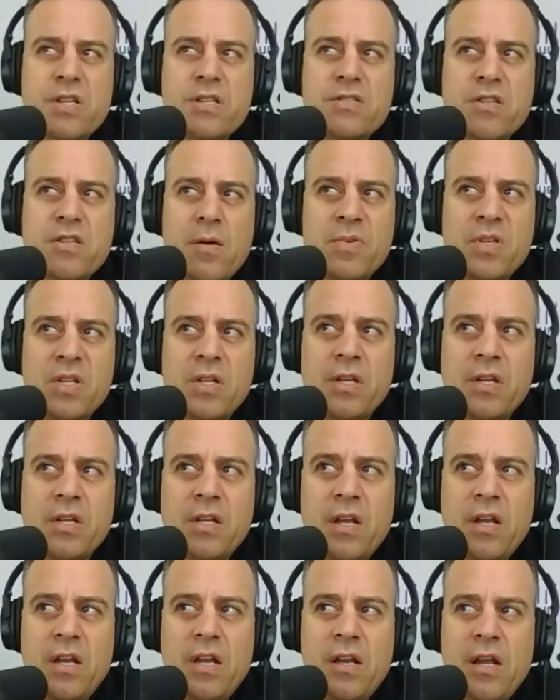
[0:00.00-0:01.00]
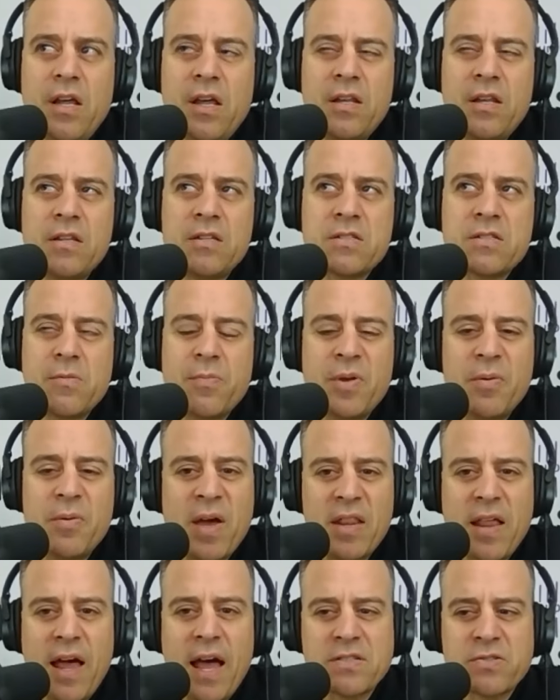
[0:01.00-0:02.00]
said something, and, and, and this will be
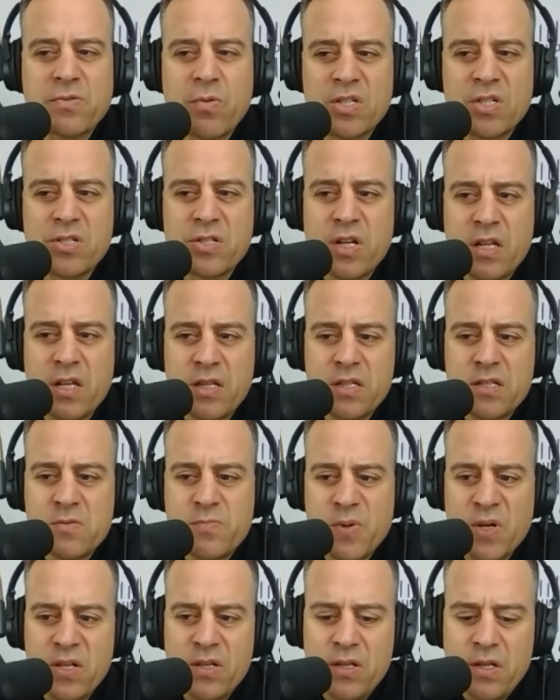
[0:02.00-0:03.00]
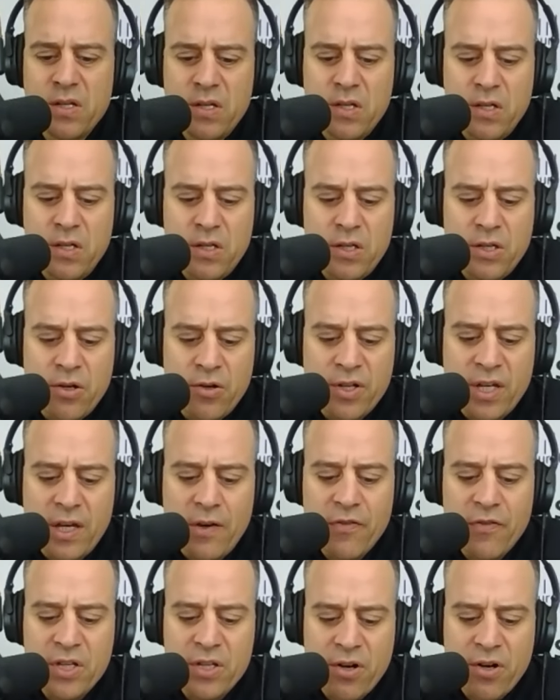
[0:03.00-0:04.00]
my last question on this, but you know,
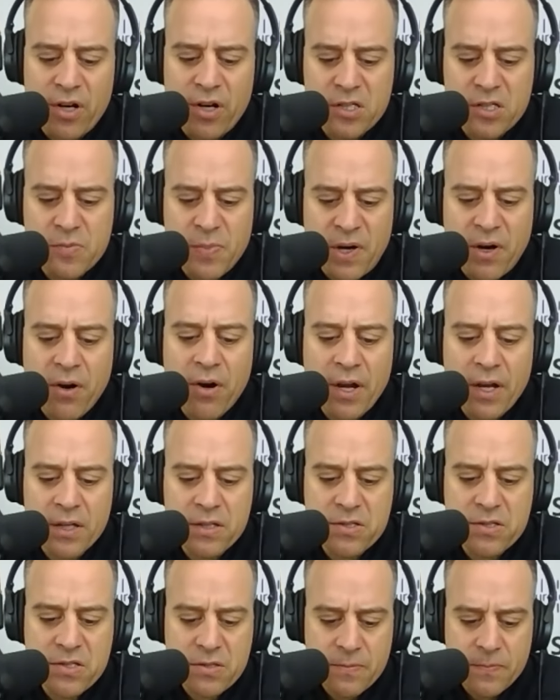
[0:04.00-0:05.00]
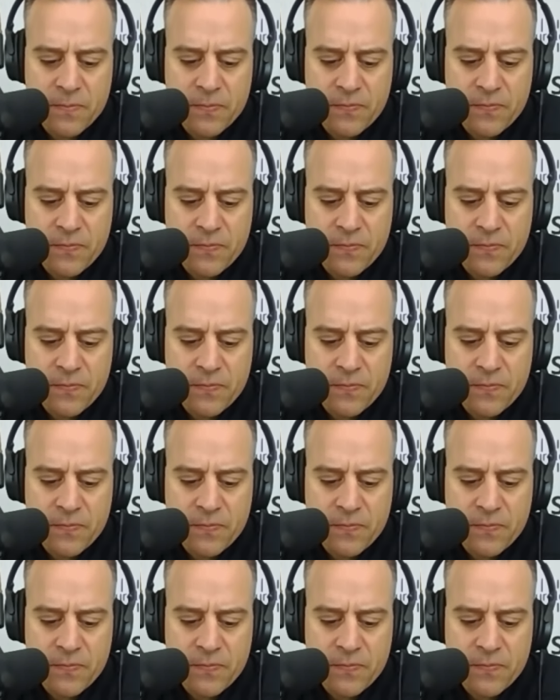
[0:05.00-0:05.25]
given your experience,